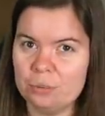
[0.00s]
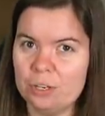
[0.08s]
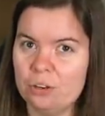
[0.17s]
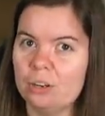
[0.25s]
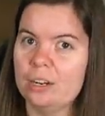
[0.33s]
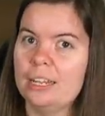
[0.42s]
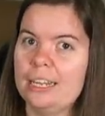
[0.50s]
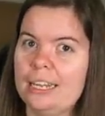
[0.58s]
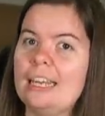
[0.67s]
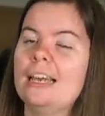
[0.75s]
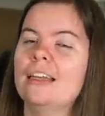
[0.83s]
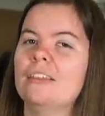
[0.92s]
that you're going to
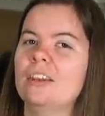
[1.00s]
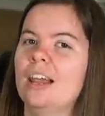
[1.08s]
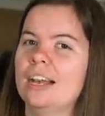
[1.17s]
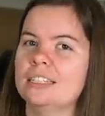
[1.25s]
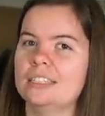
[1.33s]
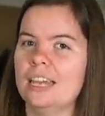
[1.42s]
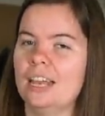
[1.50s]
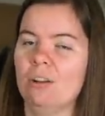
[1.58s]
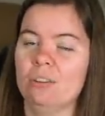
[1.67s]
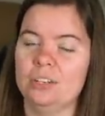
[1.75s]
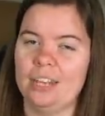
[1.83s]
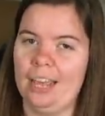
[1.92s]
eat in the next day
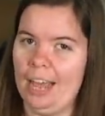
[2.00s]
or the day